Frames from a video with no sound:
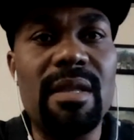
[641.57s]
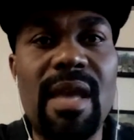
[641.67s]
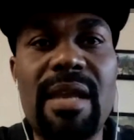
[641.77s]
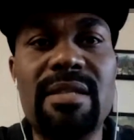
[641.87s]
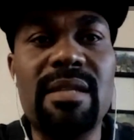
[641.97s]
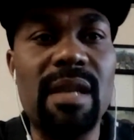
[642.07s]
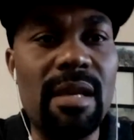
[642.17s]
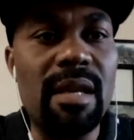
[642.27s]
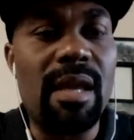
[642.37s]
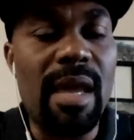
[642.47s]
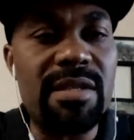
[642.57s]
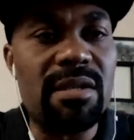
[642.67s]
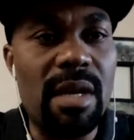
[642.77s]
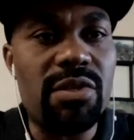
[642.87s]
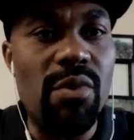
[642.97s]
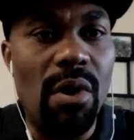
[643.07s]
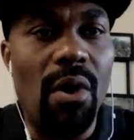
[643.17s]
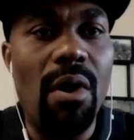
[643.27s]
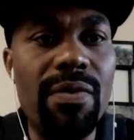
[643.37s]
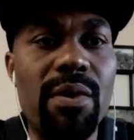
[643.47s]
That is an indication that you are
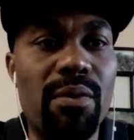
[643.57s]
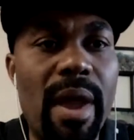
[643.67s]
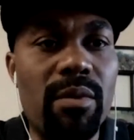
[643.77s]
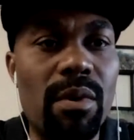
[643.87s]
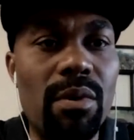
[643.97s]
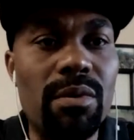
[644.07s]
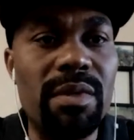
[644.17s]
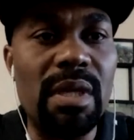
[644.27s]
on the right road.